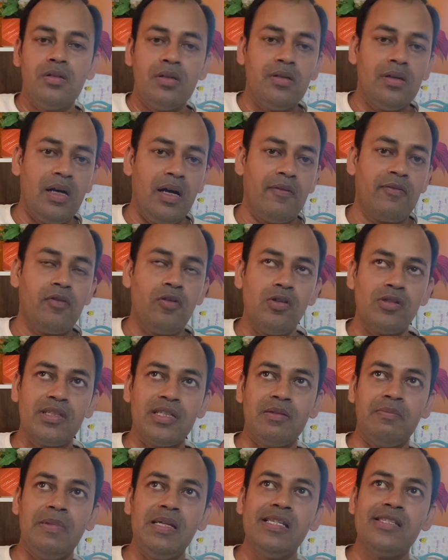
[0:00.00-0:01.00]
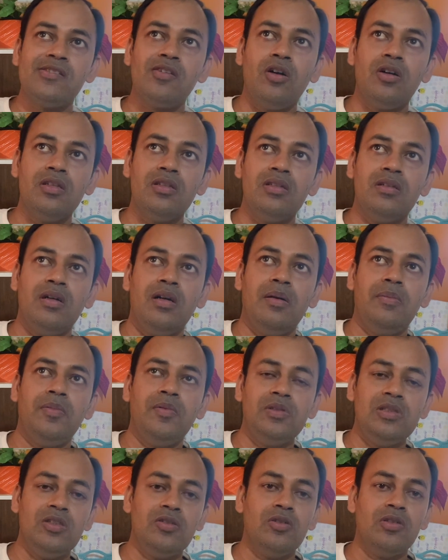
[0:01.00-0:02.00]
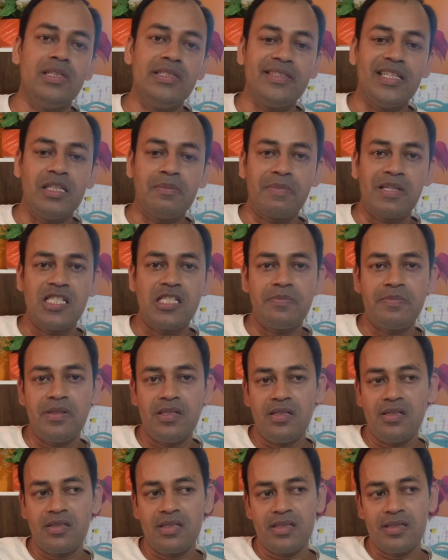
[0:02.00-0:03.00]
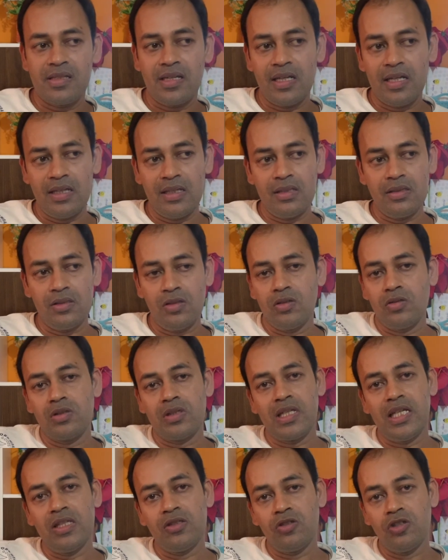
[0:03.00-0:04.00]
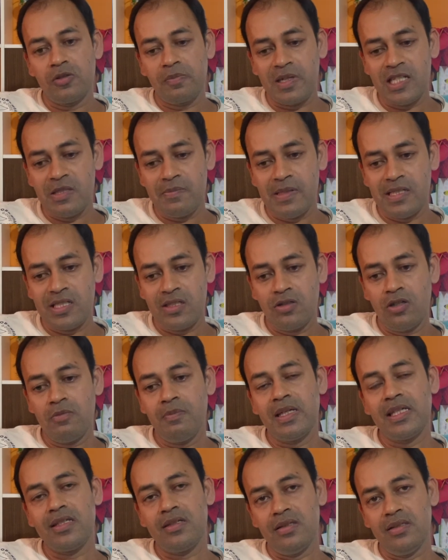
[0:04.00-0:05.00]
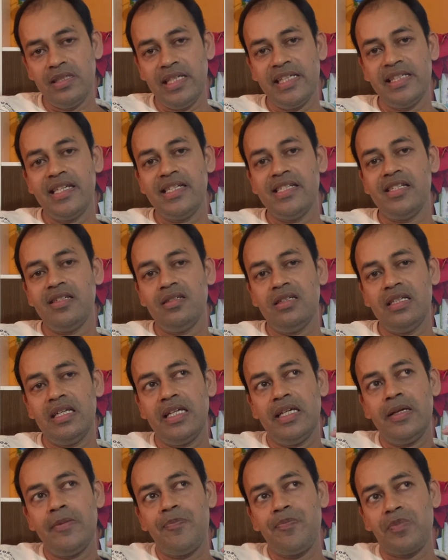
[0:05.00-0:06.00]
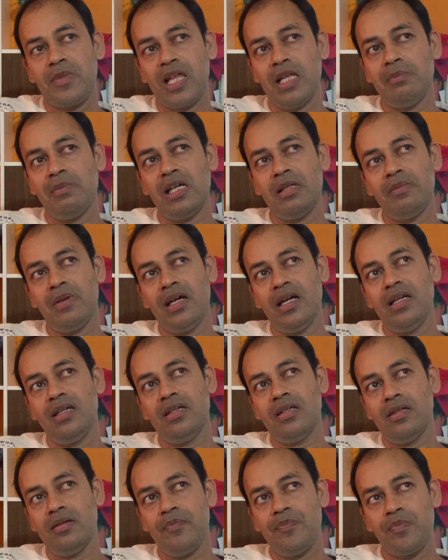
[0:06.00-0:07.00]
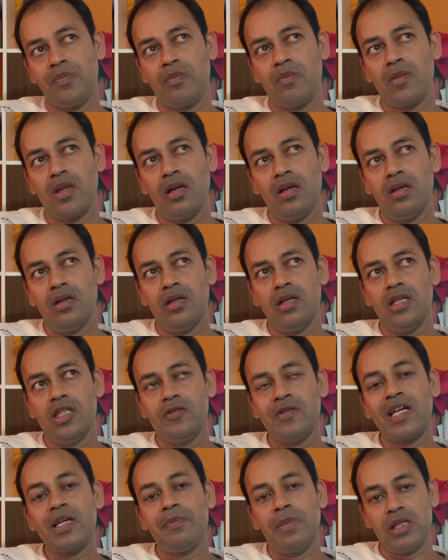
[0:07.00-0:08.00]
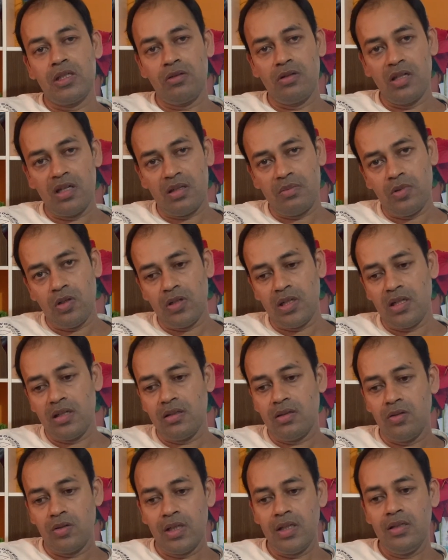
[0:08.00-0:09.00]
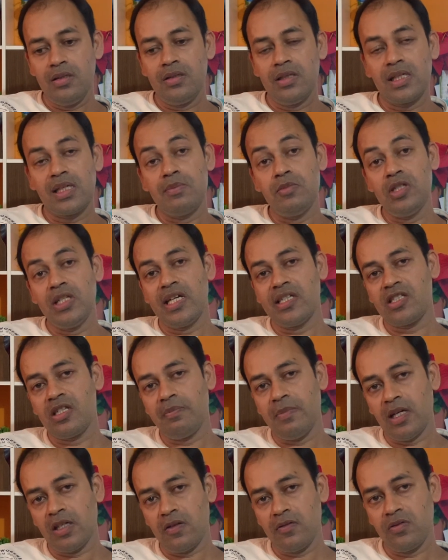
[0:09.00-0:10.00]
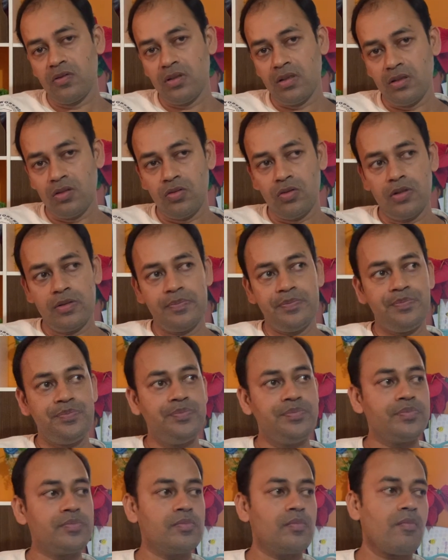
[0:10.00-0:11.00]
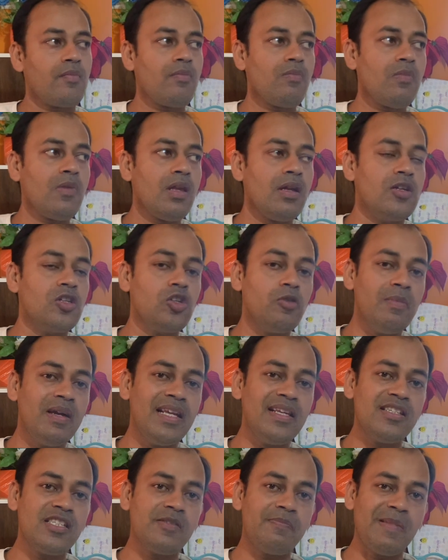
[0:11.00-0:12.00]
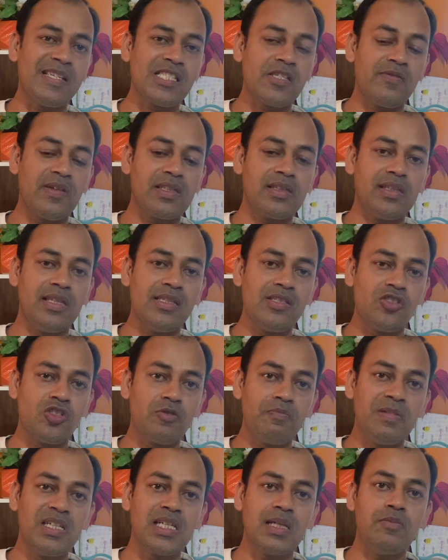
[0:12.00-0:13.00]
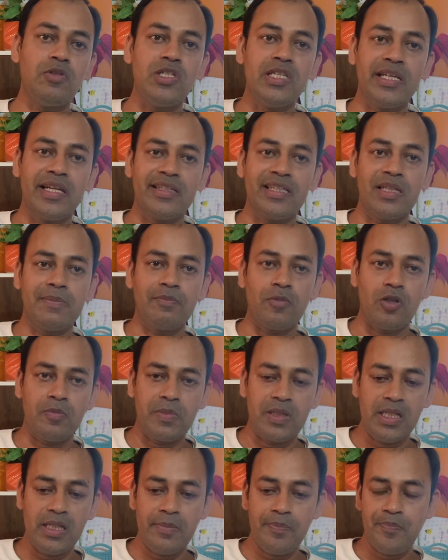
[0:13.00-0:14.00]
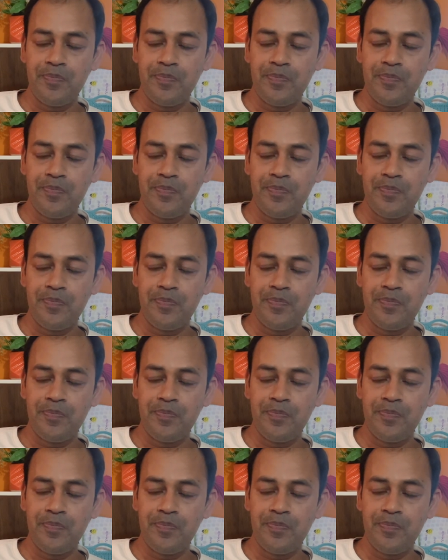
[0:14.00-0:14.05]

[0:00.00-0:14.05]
Of course, it builds on design principles, design clean code principles and all. But DDD, in my mind, is very particular about it. Okay, the communication part of the code. Domain-specific things should be communicated properly.